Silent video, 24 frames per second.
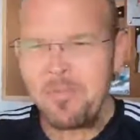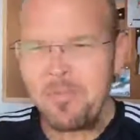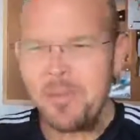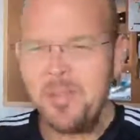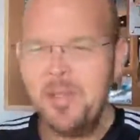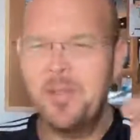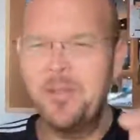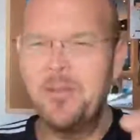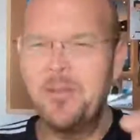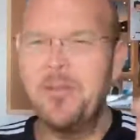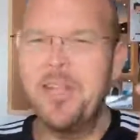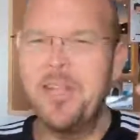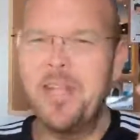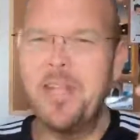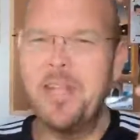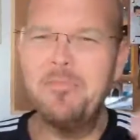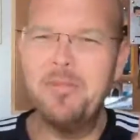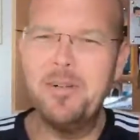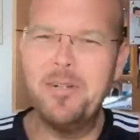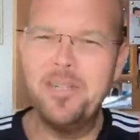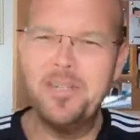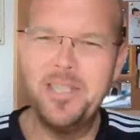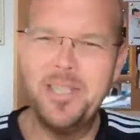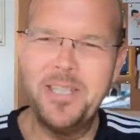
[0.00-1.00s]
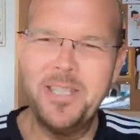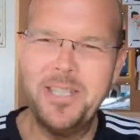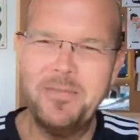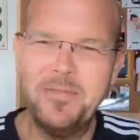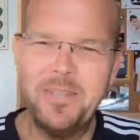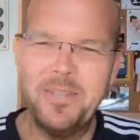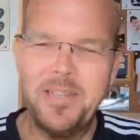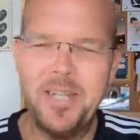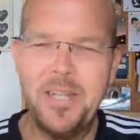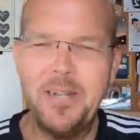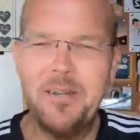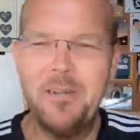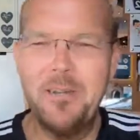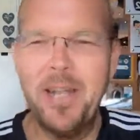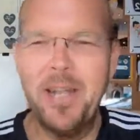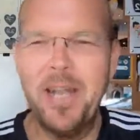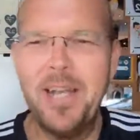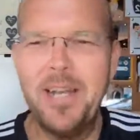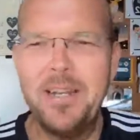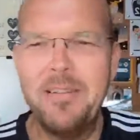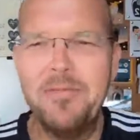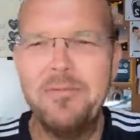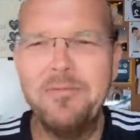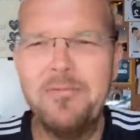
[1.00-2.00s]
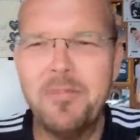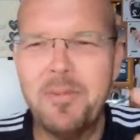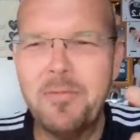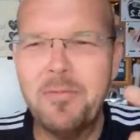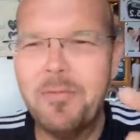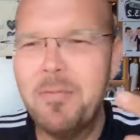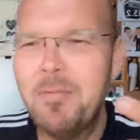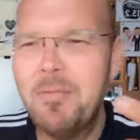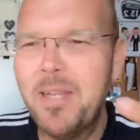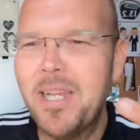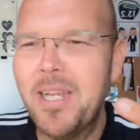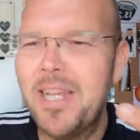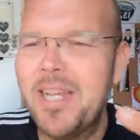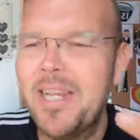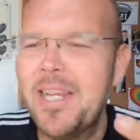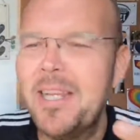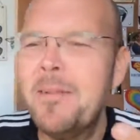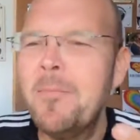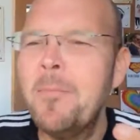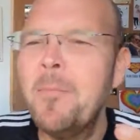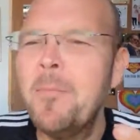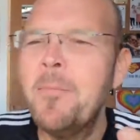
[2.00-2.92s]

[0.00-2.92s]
No, you can watch this video again from the beginning.